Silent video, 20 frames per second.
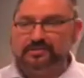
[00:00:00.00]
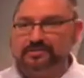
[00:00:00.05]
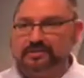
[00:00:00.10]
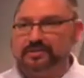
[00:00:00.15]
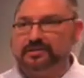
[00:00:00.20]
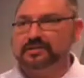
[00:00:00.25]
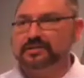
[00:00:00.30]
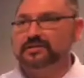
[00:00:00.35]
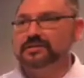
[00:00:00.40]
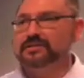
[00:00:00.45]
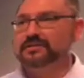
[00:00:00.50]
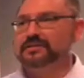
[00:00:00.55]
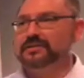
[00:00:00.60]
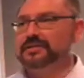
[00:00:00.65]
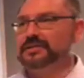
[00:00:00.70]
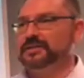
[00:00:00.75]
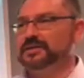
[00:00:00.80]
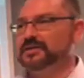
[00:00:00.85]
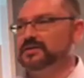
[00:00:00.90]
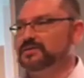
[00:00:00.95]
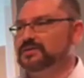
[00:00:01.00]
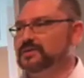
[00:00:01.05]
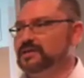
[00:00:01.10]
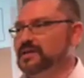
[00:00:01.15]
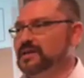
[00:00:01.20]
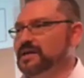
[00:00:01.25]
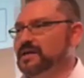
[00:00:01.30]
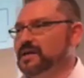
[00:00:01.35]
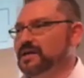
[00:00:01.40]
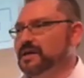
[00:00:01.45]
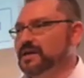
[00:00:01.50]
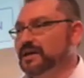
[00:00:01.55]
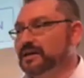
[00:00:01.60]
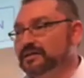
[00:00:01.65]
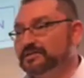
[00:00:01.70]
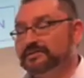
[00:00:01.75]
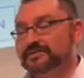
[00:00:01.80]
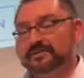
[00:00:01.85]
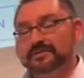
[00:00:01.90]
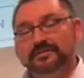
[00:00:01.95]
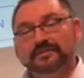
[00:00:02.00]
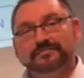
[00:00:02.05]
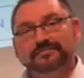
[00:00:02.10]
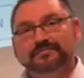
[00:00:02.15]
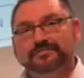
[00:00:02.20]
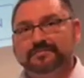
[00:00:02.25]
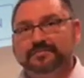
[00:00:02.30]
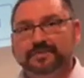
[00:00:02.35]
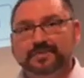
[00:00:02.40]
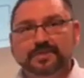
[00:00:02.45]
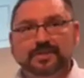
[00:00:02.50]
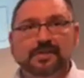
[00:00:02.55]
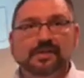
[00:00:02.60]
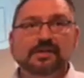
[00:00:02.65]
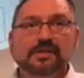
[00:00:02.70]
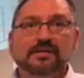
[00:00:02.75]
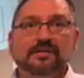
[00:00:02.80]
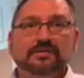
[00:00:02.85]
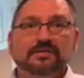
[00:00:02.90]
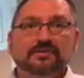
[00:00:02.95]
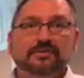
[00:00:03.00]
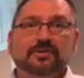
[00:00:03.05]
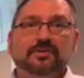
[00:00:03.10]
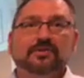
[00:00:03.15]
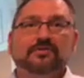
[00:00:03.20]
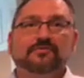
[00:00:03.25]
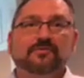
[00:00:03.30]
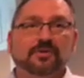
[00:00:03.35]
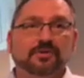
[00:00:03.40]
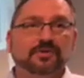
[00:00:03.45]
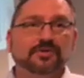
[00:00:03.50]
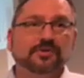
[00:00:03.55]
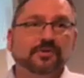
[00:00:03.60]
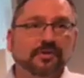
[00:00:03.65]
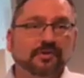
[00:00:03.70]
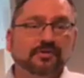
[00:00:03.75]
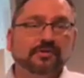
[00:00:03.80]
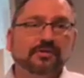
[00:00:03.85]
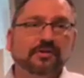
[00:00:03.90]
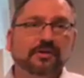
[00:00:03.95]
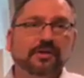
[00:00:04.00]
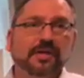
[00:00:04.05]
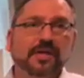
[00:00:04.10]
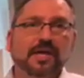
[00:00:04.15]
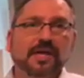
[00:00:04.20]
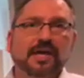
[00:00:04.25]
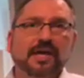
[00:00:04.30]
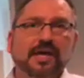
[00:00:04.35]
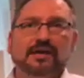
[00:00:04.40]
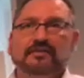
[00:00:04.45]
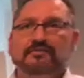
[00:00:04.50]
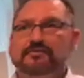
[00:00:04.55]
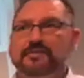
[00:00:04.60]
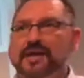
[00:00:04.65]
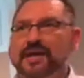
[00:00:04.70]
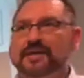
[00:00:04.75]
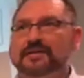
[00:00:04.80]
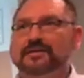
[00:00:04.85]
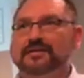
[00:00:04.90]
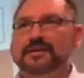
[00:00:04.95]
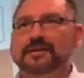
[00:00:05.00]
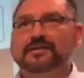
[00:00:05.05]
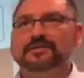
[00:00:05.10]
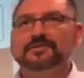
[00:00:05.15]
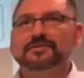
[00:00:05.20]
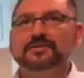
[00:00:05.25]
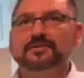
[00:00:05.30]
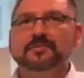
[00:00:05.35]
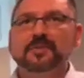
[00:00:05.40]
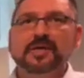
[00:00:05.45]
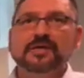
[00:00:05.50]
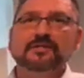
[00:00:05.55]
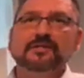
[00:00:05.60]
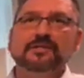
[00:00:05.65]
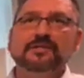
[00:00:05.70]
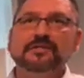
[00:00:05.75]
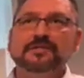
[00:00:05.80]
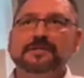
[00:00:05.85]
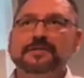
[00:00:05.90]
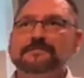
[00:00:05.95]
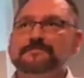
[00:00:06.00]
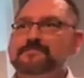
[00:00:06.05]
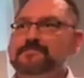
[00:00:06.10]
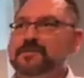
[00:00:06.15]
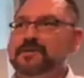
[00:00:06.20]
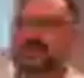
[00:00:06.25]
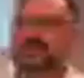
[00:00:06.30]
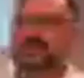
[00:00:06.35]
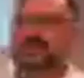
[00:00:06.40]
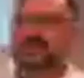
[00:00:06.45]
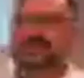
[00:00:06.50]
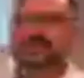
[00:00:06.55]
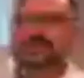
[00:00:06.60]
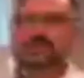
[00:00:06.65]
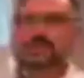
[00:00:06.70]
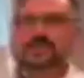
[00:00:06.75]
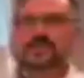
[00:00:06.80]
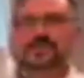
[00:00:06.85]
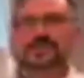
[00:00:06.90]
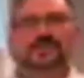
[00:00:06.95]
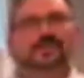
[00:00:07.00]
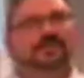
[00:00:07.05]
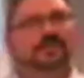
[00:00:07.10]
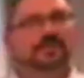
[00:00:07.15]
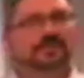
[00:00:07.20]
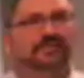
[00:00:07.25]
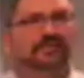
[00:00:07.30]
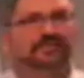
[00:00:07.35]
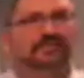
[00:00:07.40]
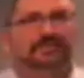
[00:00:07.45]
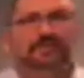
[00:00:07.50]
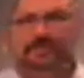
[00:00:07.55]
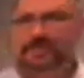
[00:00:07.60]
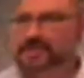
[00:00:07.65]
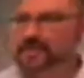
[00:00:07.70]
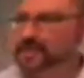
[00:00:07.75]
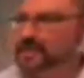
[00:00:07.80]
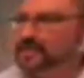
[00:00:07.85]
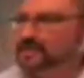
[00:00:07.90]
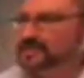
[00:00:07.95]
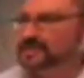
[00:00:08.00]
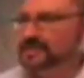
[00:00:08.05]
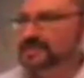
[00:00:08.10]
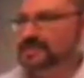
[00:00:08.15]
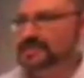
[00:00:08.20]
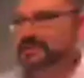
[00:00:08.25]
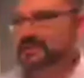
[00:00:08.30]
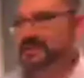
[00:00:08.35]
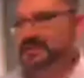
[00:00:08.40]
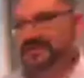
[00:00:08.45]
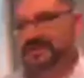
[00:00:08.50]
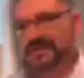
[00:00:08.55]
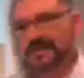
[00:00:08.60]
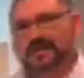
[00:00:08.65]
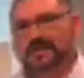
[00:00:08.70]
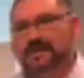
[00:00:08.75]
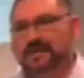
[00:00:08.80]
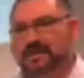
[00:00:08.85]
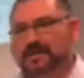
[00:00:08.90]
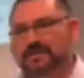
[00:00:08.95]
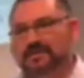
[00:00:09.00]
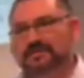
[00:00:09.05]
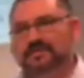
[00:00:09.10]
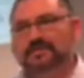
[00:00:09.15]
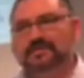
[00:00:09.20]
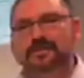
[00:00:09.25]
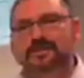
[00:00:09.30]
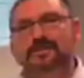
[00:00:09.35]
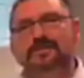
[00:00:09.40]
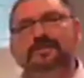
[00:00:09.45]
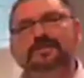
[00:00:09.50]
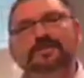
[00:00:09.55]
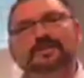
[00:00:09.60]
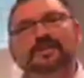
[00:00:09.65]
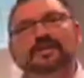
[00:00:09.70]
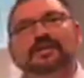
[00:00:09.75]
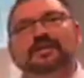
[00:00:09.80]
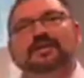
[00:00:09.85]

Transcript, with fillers: Esther? You know, Esther, she stood for truth. In fact, Esther basically said to her uncle Mordecai, said, look, here's the deal.